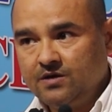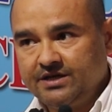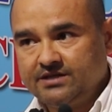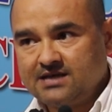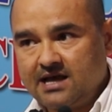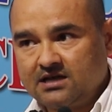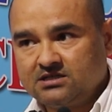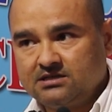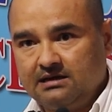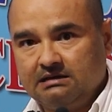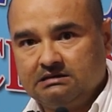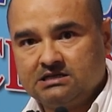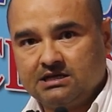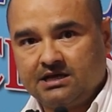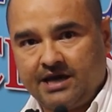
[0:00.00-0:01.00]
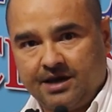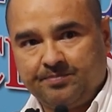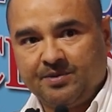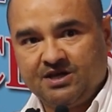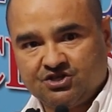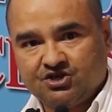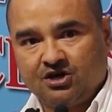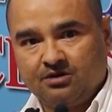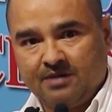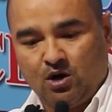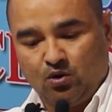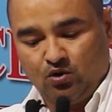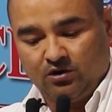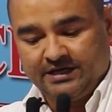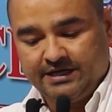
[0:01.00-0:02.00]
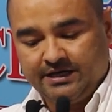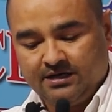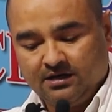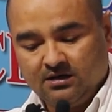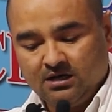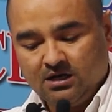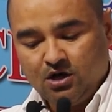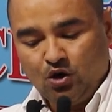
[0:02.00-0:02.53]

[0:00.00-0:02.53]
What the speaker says: His Excellency KP Sharma Oli,